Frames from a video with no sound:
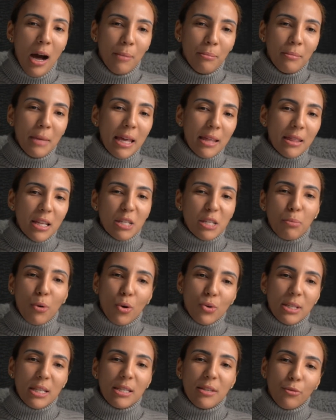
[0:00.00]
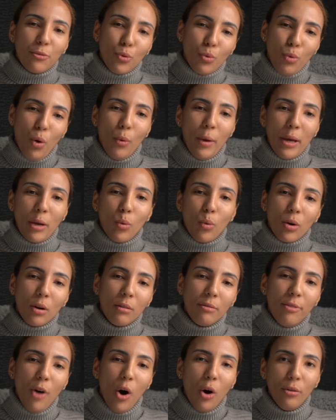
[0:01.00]
in this process of growing or
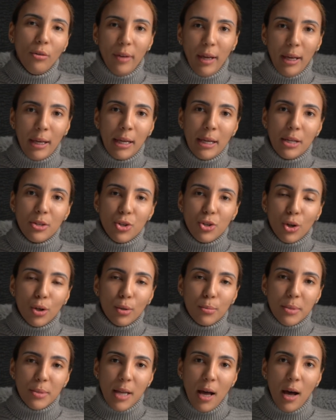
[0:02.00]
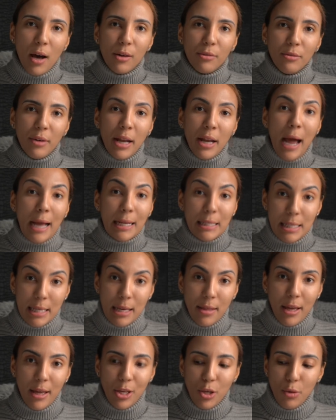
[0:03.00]
evolving in terms of an
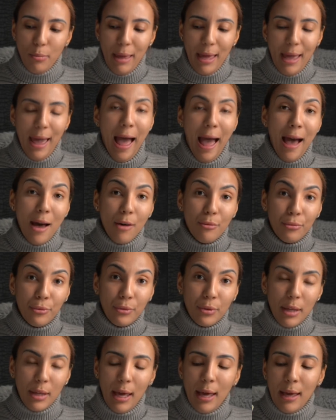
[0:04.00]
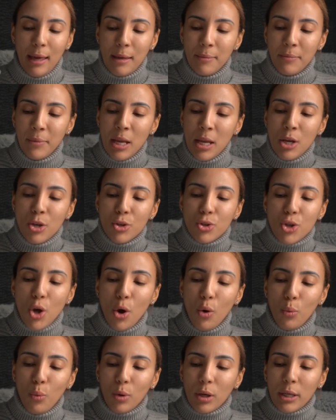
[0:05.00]
idea that you may have, okay?
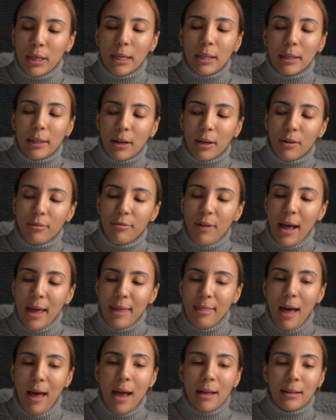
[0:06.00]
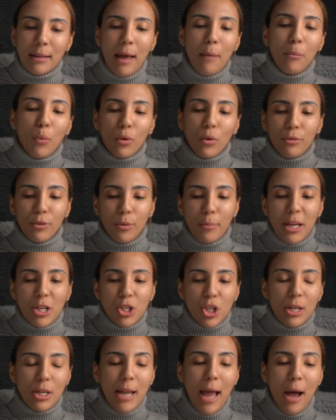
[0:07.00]
So we're going to clarify that and get more
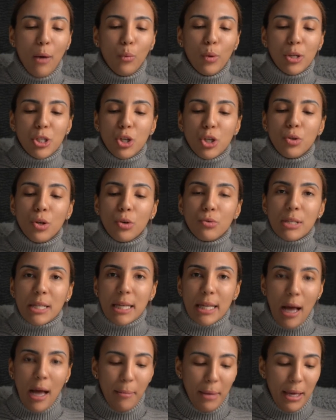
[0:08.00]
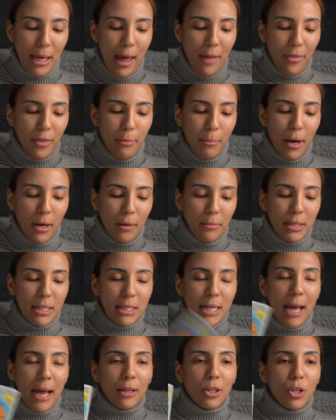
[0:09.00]
information. Now, what you don't see coming at the bottom of the
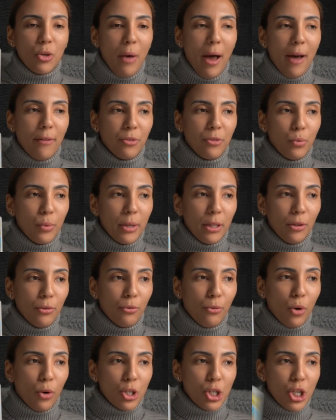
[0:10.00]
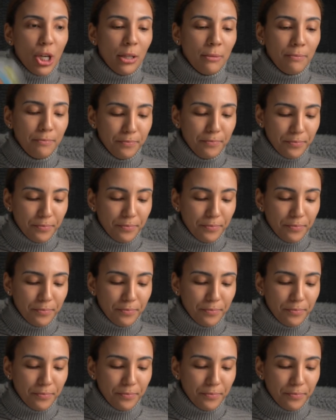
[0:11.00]
deck, you have the Wheel of Fortune,